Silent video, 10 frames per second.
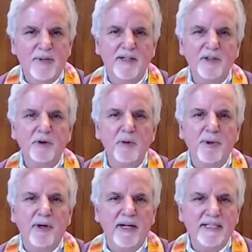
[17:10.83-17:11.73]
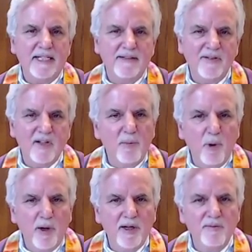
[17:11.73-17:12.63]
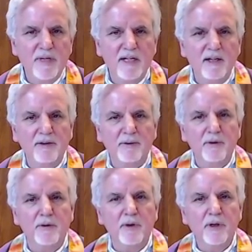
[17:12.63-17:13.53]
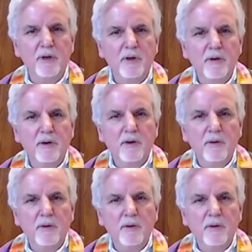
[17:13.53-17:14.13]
He has been a trooper as he supported me through